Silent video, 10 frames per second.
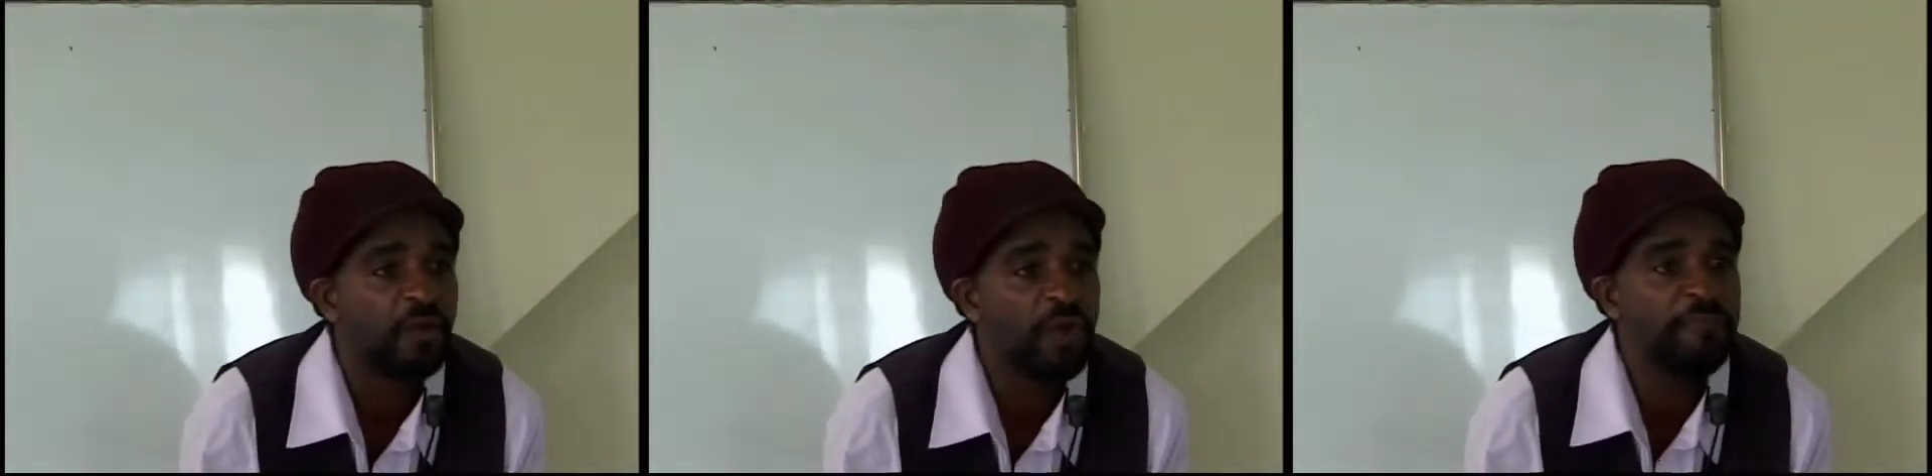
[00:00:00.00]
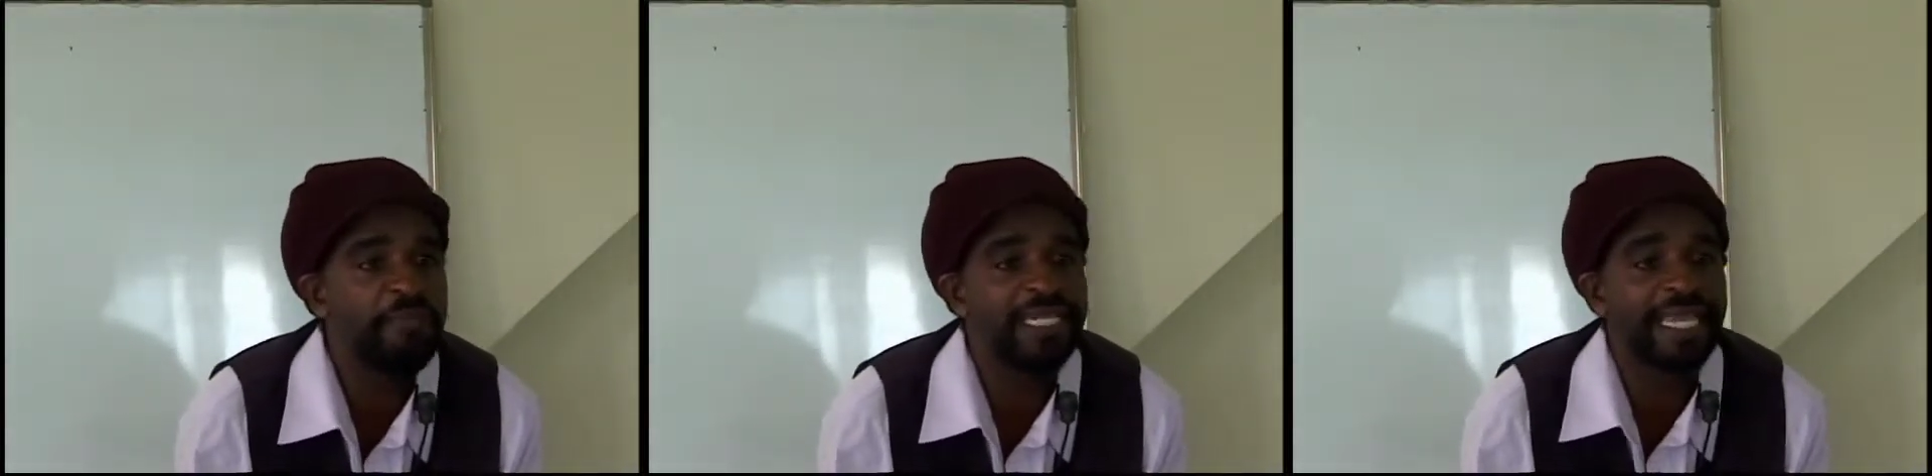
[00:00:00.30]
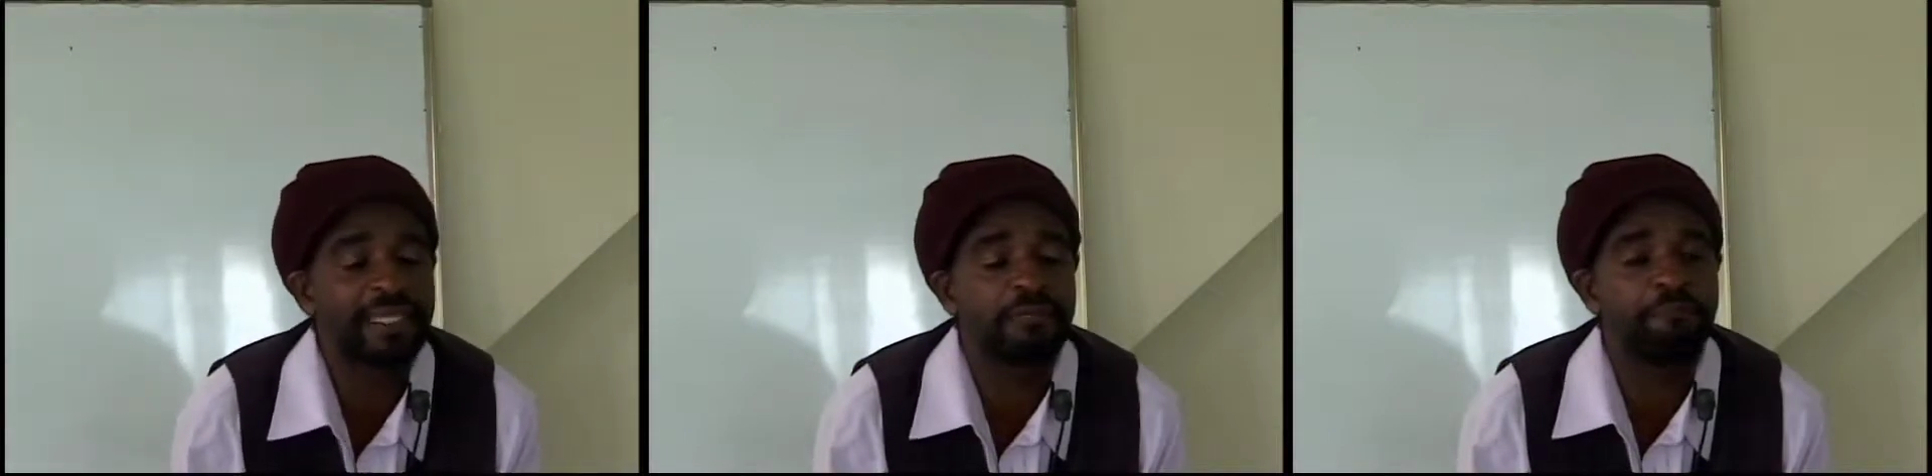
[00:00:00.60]
when being
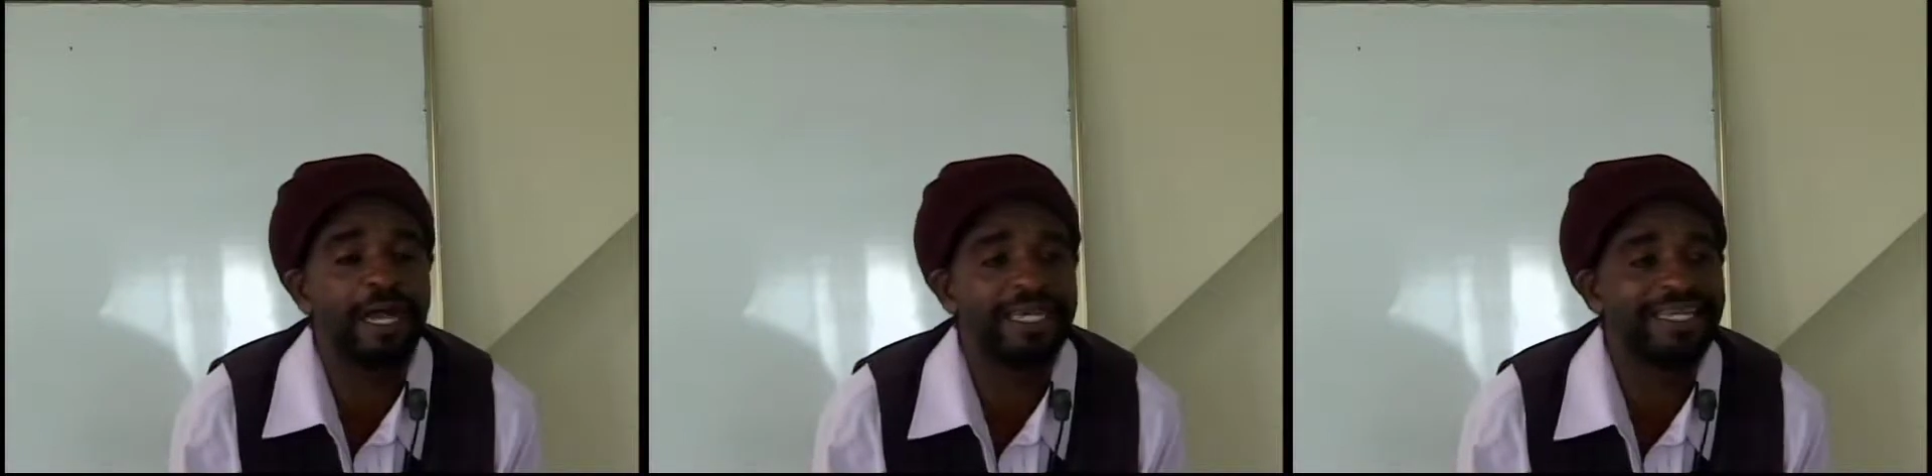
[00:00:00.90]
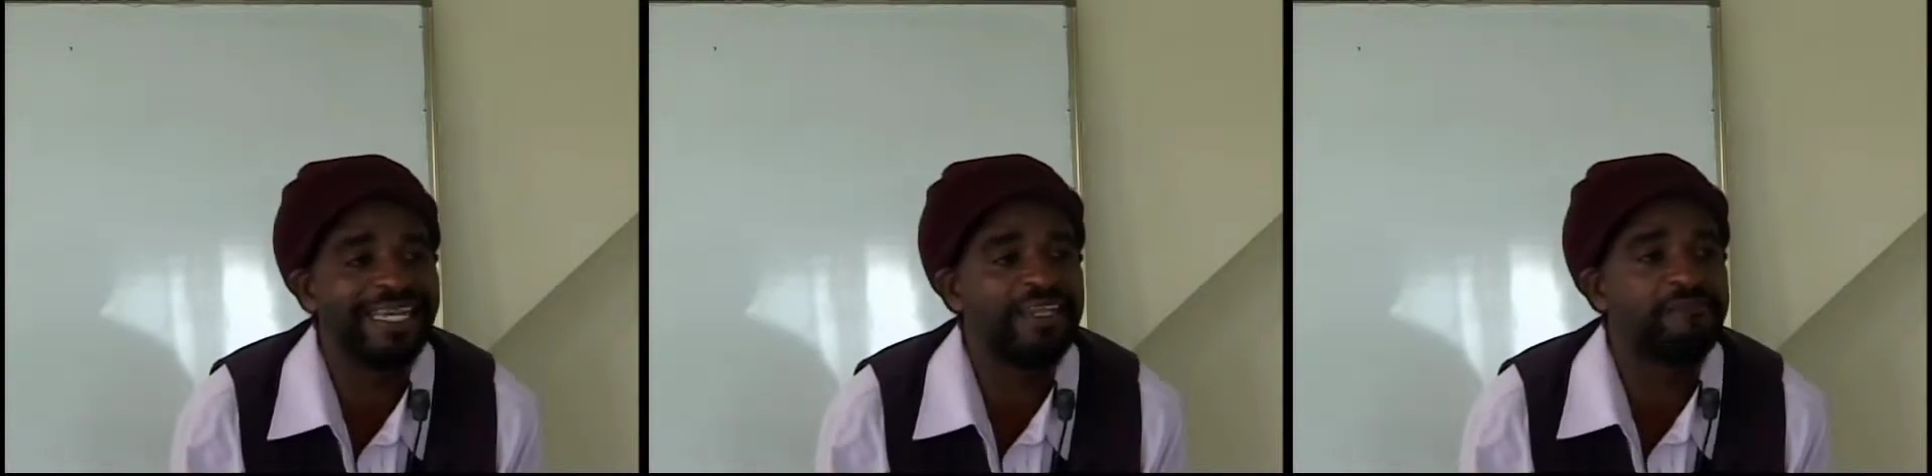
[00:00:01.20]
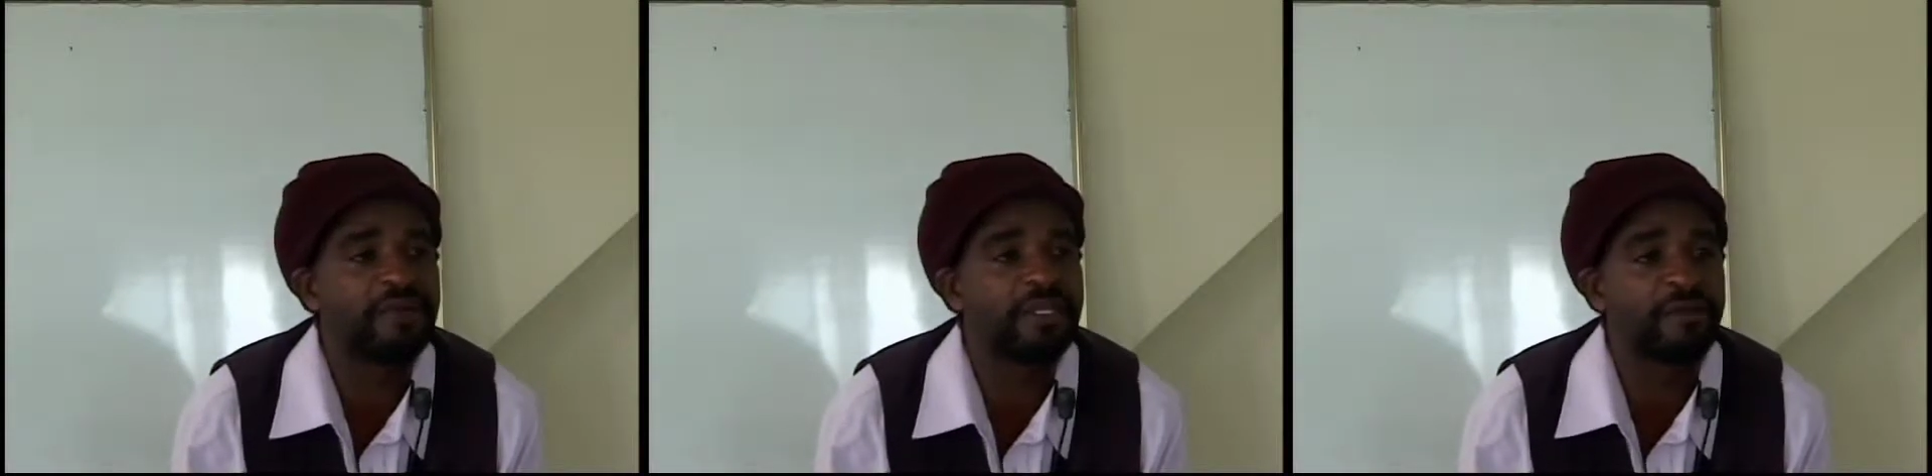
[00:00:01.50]
expanded
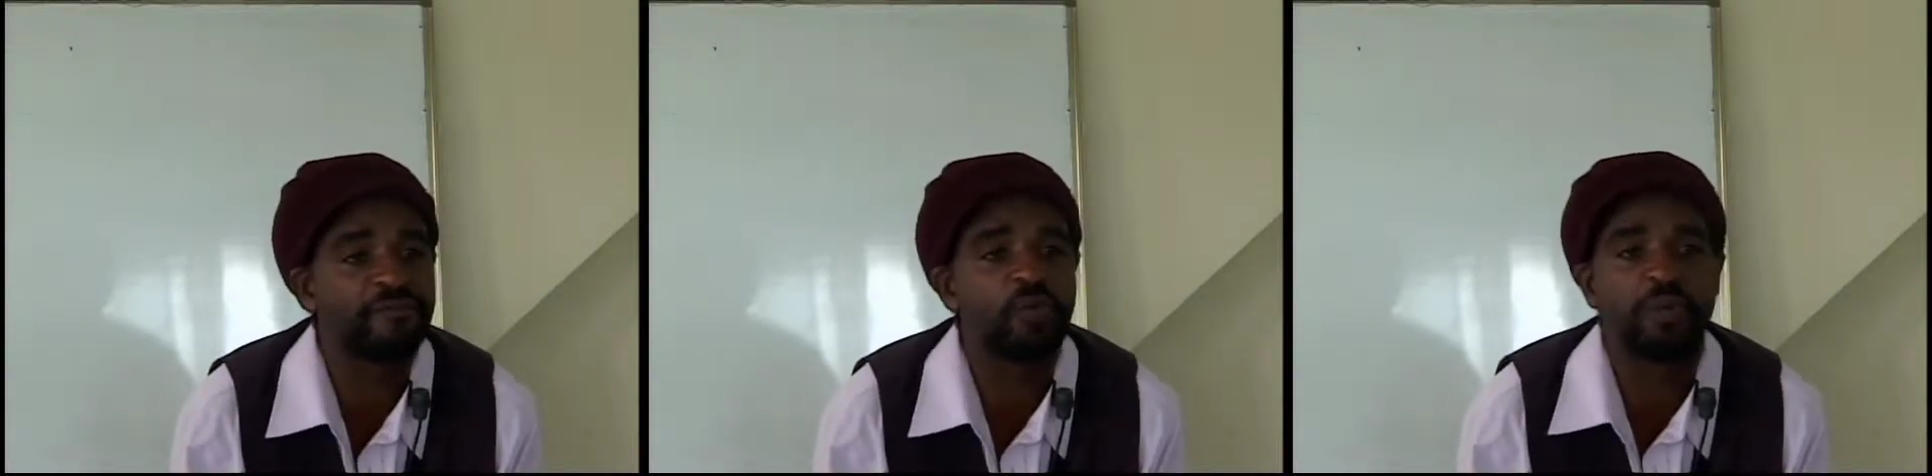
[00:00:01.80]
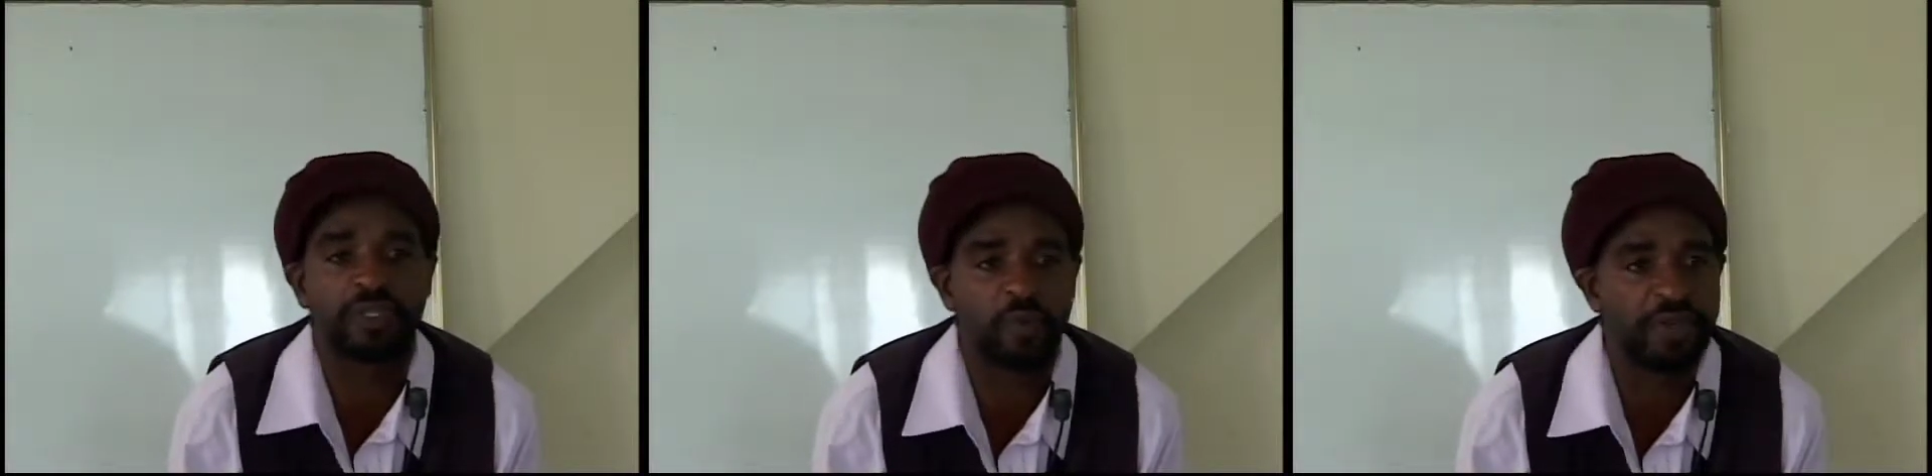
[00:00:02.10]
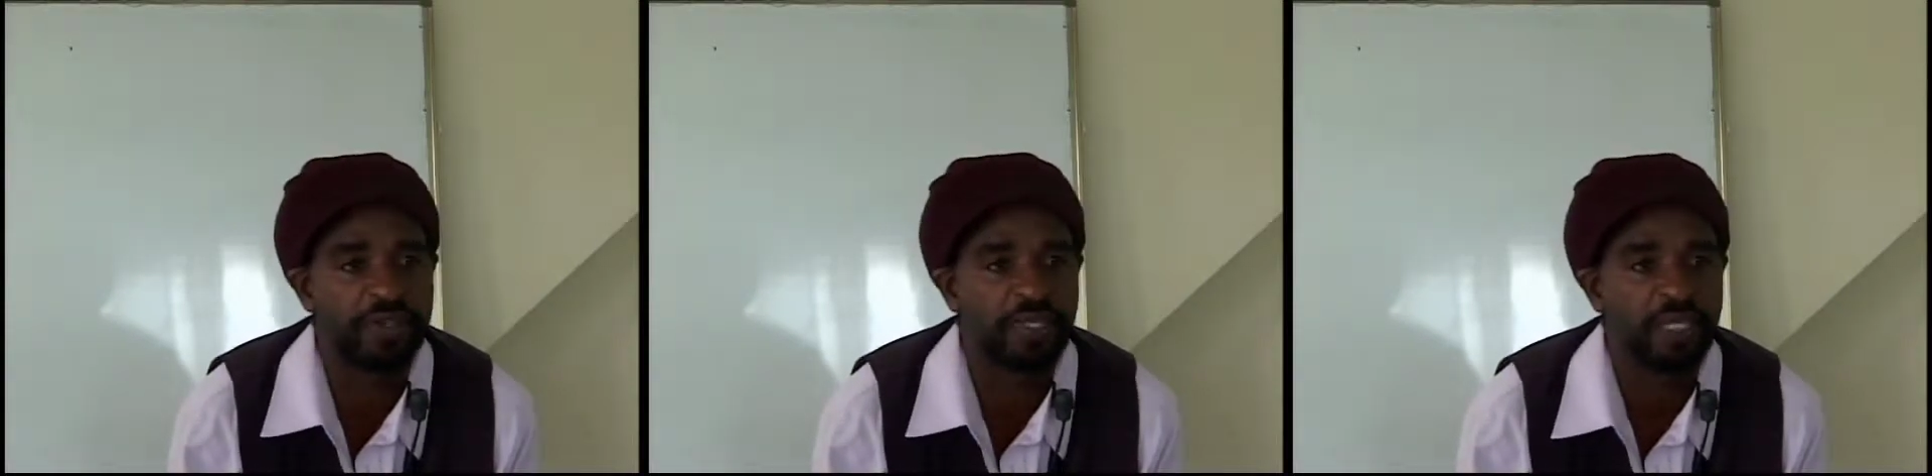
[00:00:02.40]
difference of 2
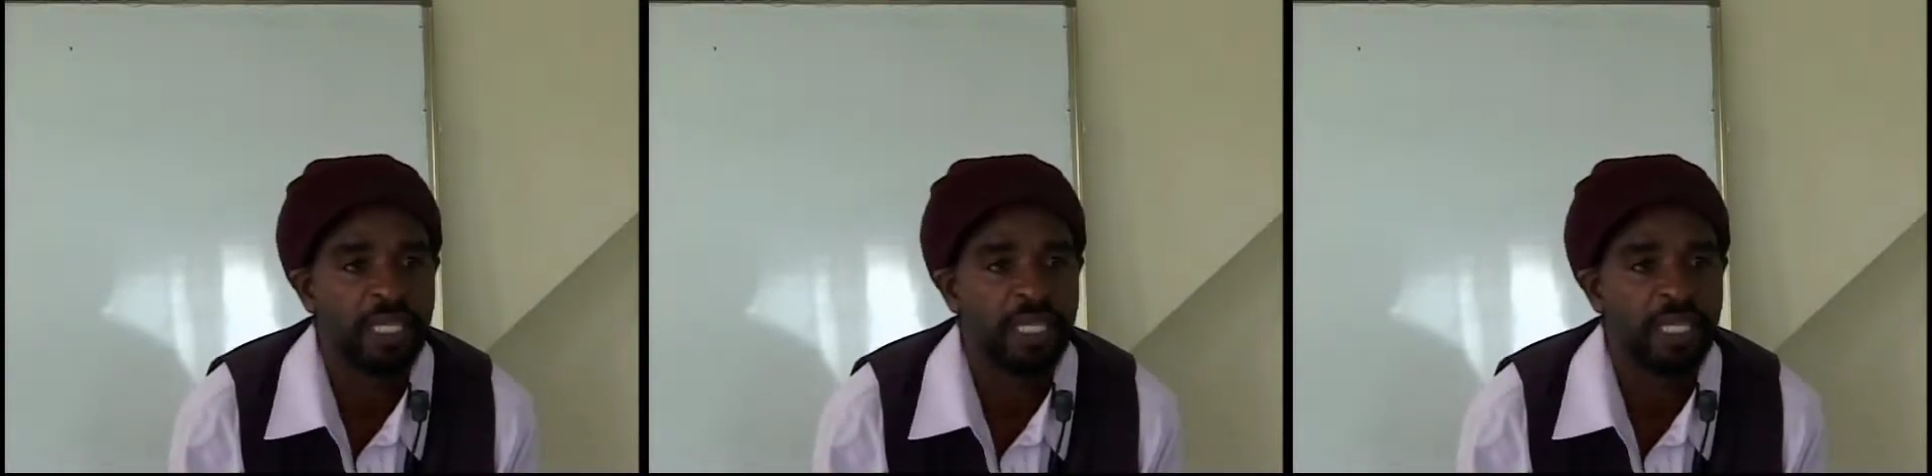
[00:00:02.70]
squares.